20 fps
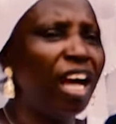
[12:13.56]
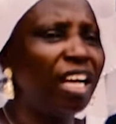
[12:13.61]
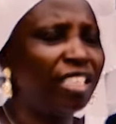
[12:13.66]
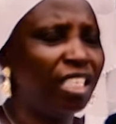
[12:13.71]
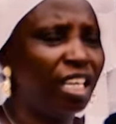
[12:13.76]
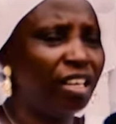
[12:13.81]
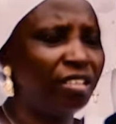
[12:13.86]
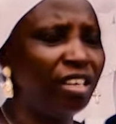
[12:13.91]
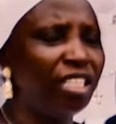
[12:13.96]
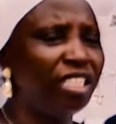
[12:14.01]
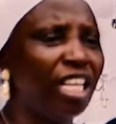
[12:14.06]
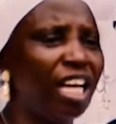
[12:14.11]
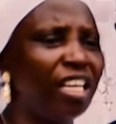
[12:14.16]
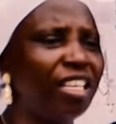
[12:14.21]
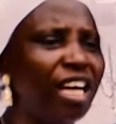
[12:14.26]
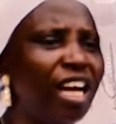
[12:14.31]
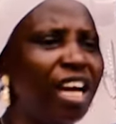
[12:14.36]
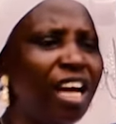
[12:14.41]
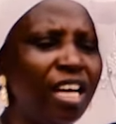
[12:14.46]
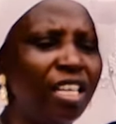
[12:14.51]
as a
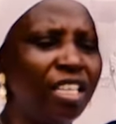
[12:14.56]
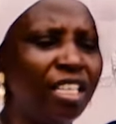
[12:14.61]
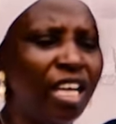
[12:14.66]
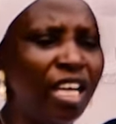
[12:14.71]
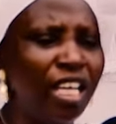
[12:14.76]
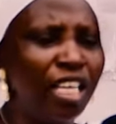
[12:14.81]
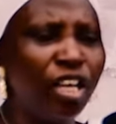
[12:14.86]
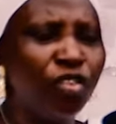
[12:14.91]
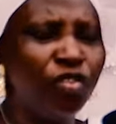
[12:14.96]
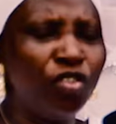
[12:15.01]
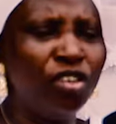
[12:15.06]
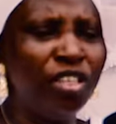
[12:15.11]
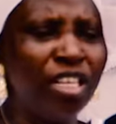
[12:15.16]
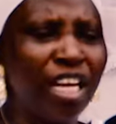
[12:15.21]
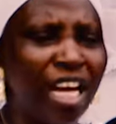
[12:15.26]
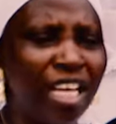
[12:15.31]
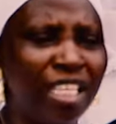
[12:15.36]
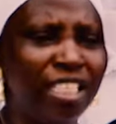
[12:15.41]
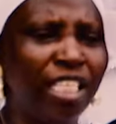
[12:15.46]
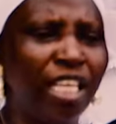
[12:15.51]
Christian and even
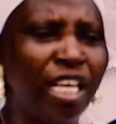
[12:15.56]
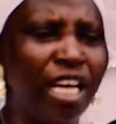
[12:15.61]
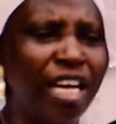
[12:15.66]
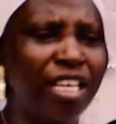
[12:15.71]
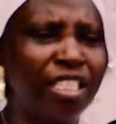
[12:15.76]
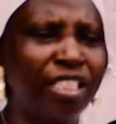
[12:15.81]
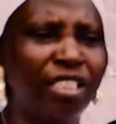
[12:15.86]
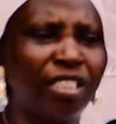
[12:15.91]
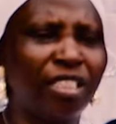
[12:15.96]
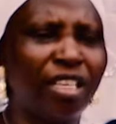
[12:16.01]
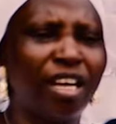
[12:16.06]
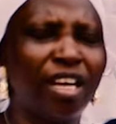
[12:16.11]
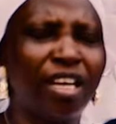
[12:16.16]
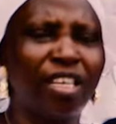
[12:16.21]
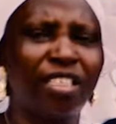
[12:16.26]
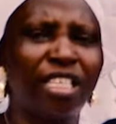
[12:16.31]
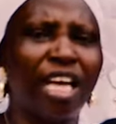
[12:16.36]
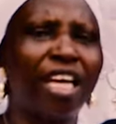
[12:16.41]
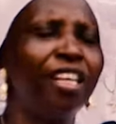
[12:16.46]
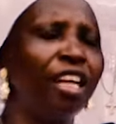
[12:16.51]
as
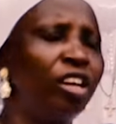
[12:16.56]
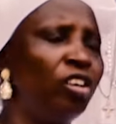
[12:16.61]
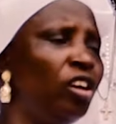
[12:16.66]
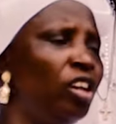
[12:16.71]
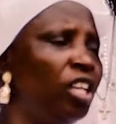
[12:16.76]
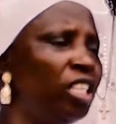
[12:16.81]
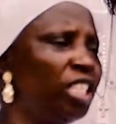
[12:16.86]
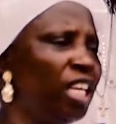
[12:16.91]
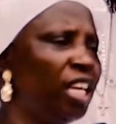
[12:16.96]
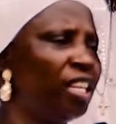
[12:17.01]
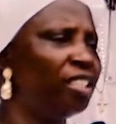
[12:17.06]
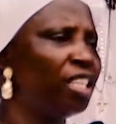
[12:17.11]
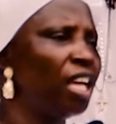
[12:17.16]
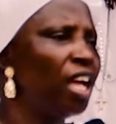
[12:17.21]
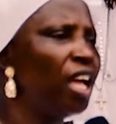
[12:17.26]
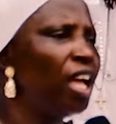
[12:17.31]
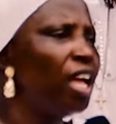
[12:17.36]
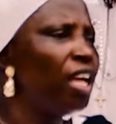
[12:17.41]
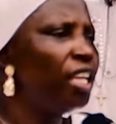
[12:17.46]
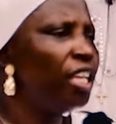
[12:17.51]
an anointed,
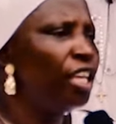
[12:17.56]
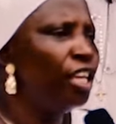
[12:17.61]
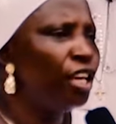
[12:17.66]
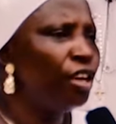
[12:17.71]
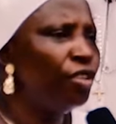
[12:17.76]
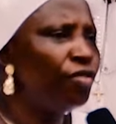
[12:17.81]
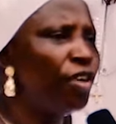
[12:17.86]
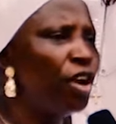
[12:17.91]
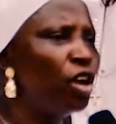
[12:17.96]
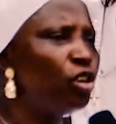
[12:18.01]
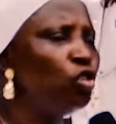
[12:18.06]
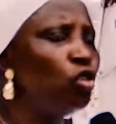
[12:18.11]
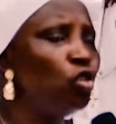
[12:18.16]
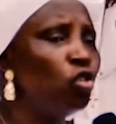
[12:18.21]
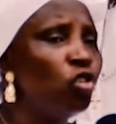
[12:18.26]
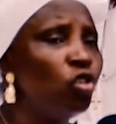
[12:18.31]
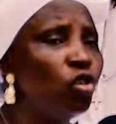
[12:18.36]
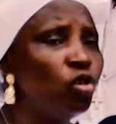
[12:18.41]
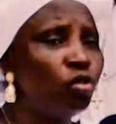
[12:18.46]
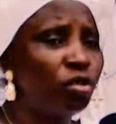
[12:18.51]
if
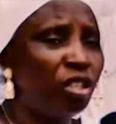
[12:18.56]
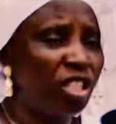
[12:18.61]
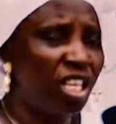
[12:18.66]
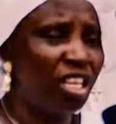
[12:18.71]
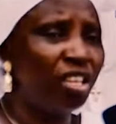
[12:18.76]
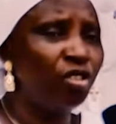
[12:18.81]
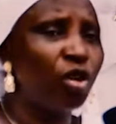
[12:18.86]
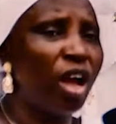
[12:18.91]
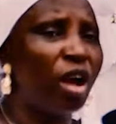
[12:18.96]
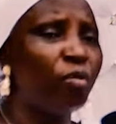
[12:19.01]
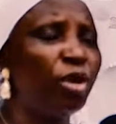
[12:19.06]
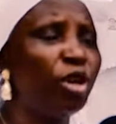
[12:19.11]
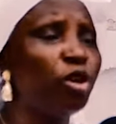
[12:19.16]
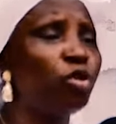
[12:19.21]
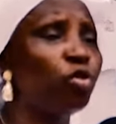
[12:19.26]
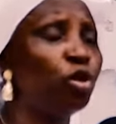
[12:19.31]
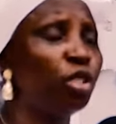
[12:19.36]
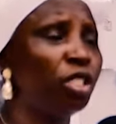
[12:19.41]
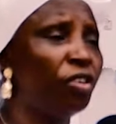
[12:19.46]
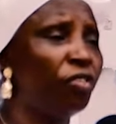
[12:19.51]
you think you are being
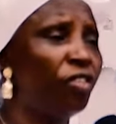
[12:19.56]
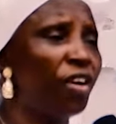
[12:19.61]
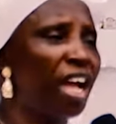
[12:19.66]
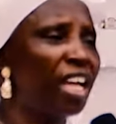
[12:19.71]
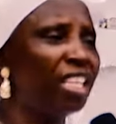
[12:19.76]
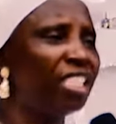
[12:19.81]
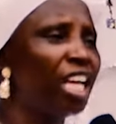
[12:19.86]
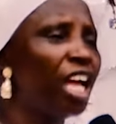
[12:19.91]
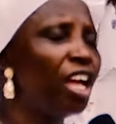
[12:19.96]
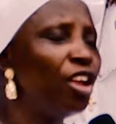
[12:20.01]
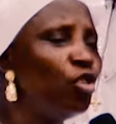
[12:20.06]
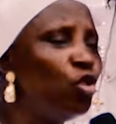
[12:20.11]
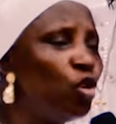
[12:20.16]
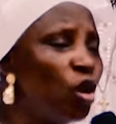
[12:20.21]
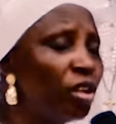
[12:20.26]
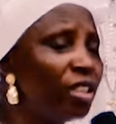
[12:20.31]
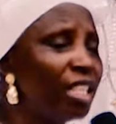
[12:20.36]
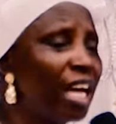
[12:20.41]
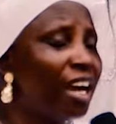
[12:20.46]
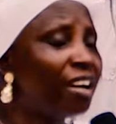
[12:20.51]
crucified,
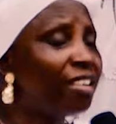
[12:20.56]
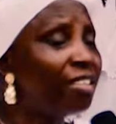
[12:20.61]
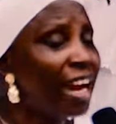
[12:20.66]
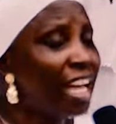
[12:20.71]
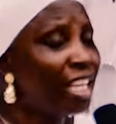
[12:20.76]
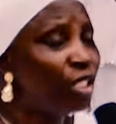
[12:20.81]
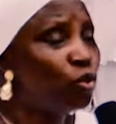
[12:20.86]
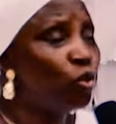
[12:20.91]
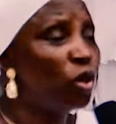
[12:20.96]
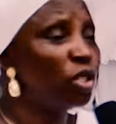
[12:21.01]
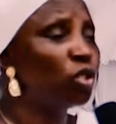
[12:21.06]
know that Christ